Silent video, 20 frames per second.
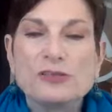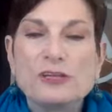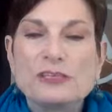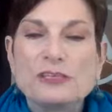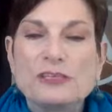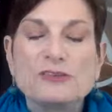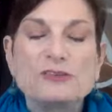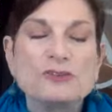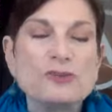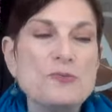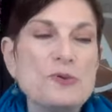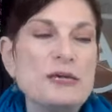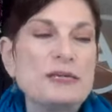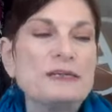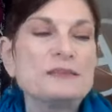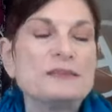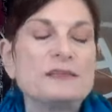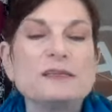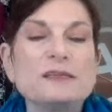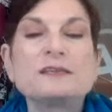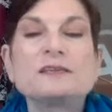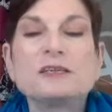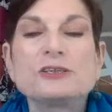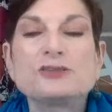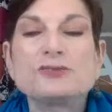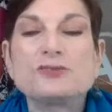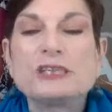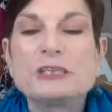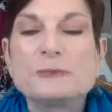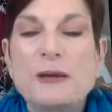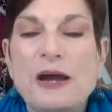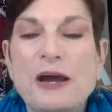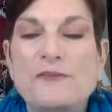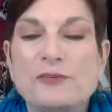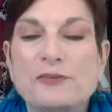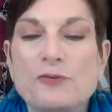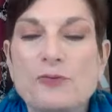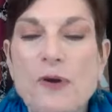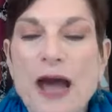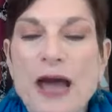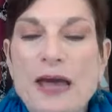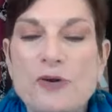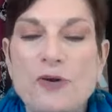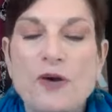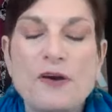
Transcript: it's they're doing it in a disrespectful way